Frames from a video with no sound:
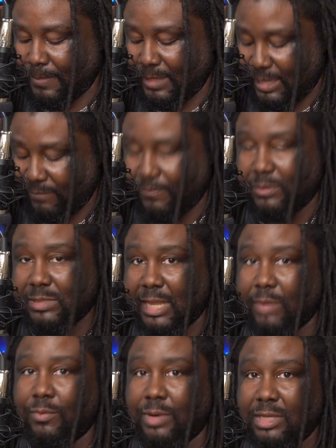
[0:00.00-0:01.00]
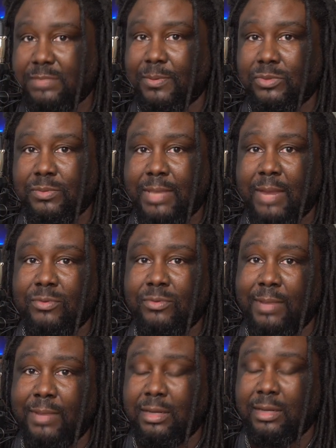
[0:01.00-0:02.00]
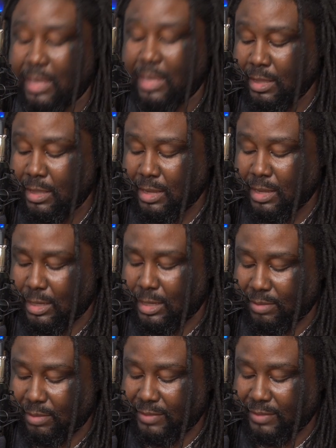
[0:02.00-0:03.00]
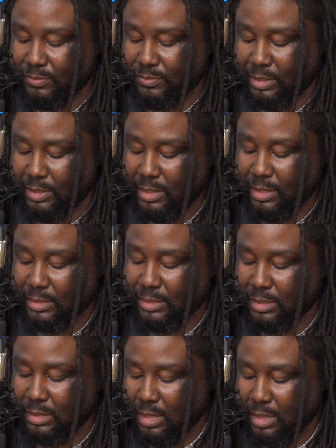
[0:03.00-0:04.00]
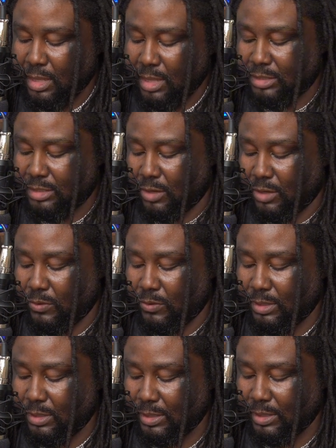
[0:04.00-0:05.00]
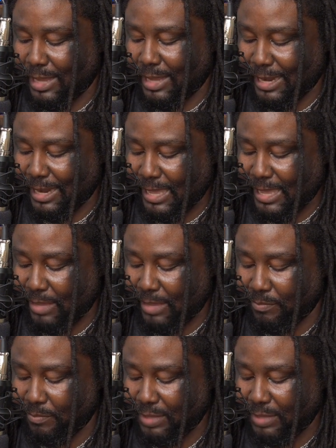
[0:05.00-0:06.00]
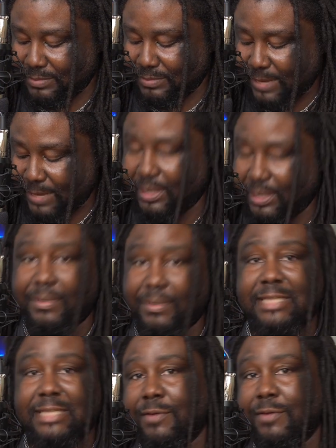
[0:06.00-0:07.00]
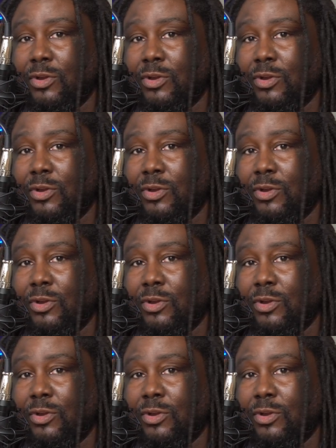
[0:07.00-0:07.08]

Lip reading: It feels like one of the disposable cameras from back in the day, and I believe that's what it is. So I can't be upset with that because I already